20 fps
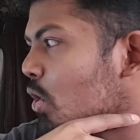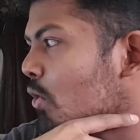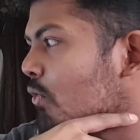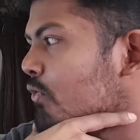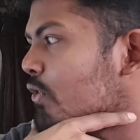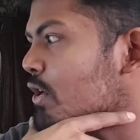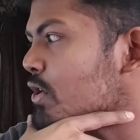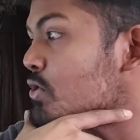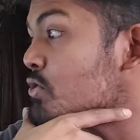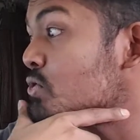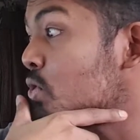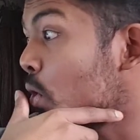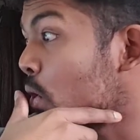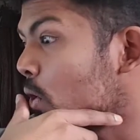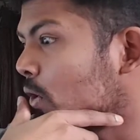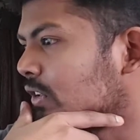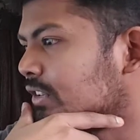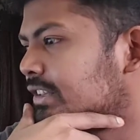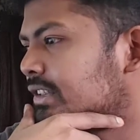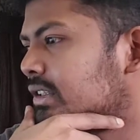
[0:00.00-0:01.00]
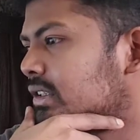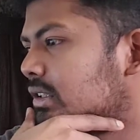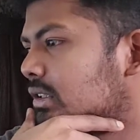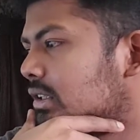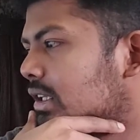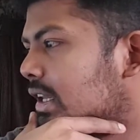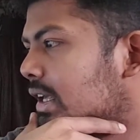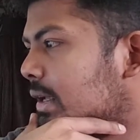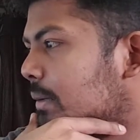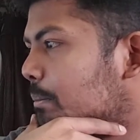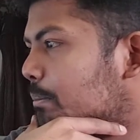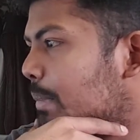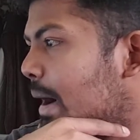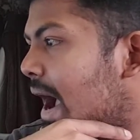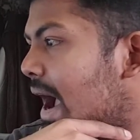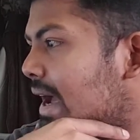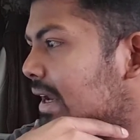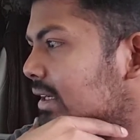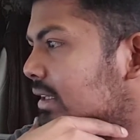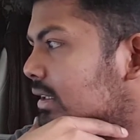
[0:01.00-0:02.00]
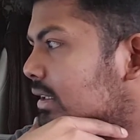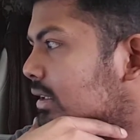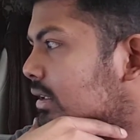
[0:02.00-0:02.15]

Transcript: of a god. Like, man.